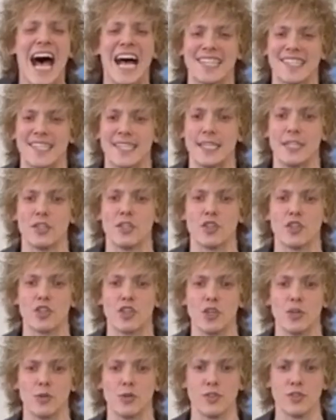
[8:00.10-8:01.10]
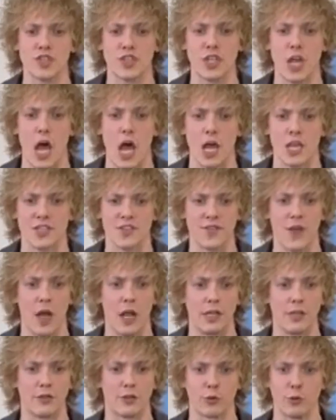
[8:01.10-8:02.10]
see the shooting stars
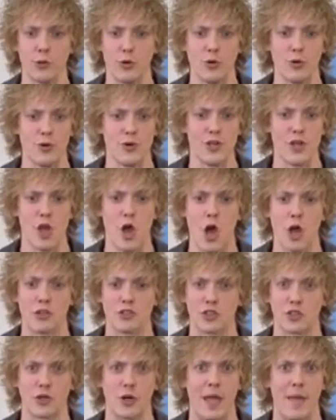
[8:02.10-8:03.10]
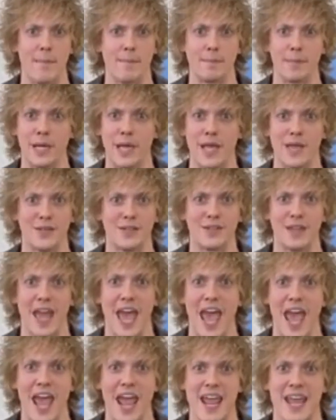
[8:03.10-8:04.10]
falling through your trembling
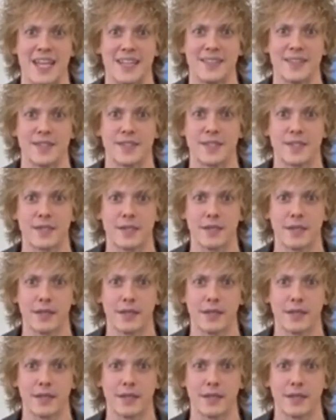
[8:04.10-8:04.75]
hands.